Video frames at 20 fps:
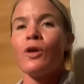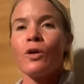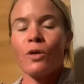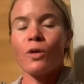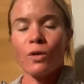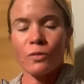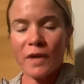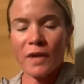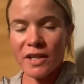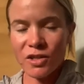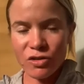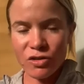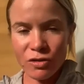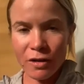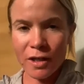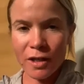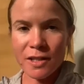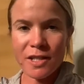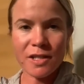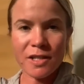or
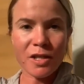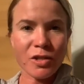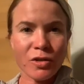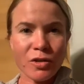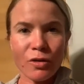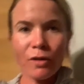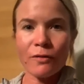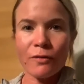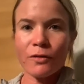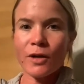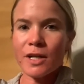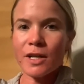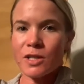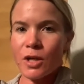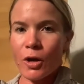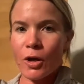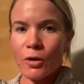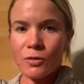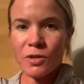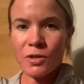restaurants as a server, as a
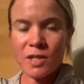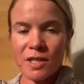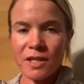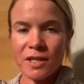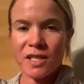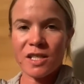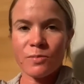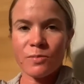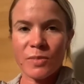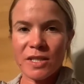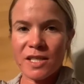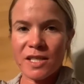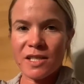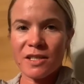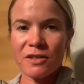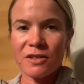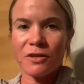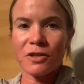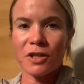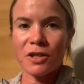hostess, but
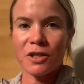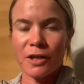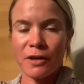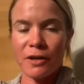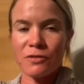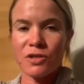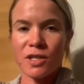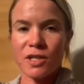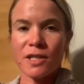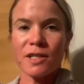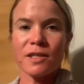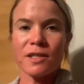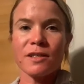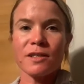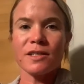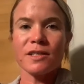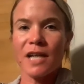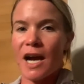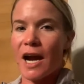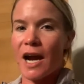still, just
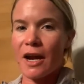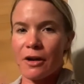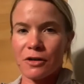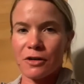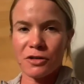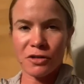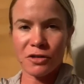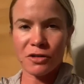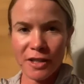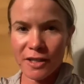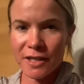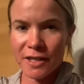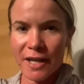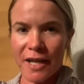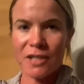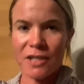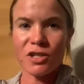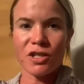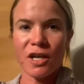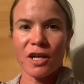tired. You couldn't
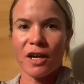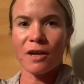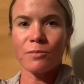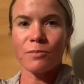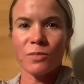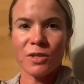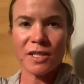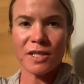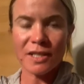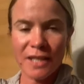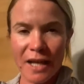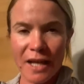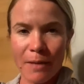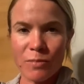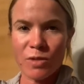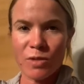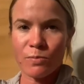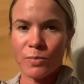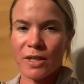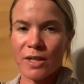catch up. You
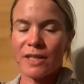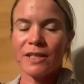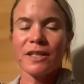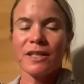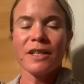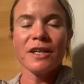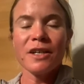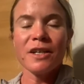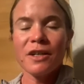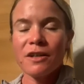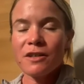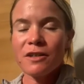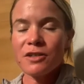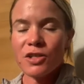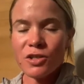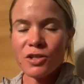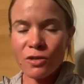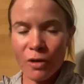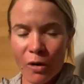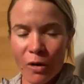slept, but
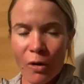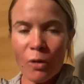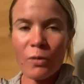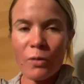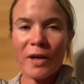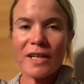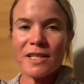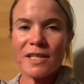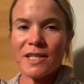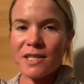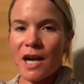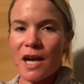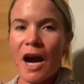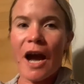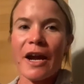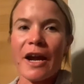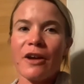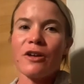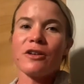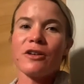just always
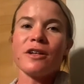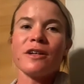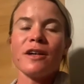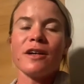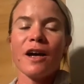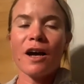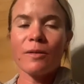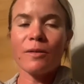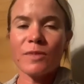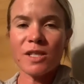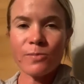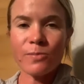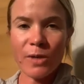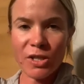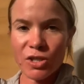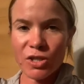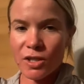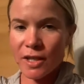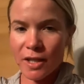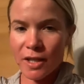tired,
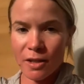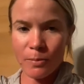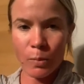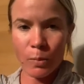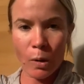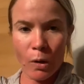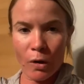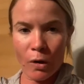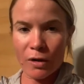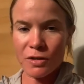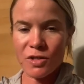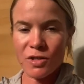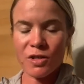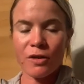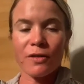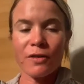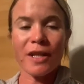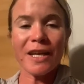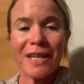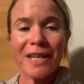especially at the barn. So
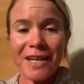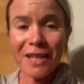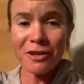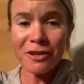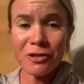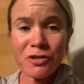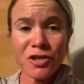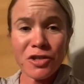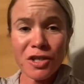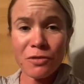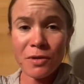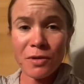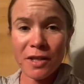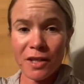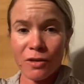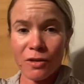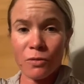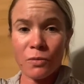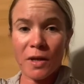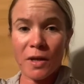the energy
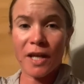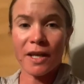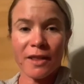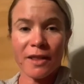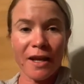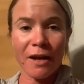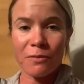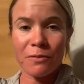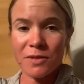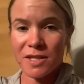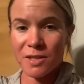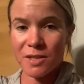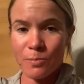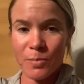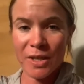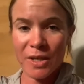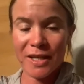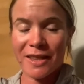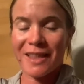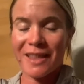within a week, that was the
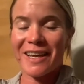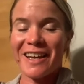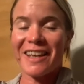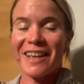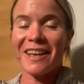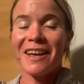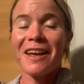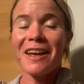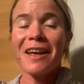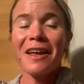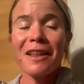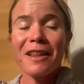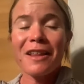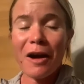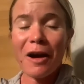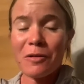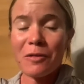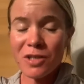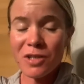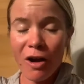big thing.
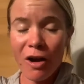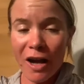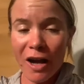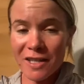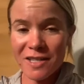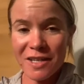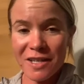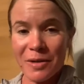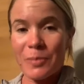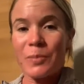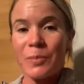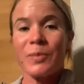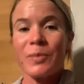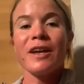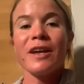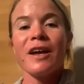That was awesome.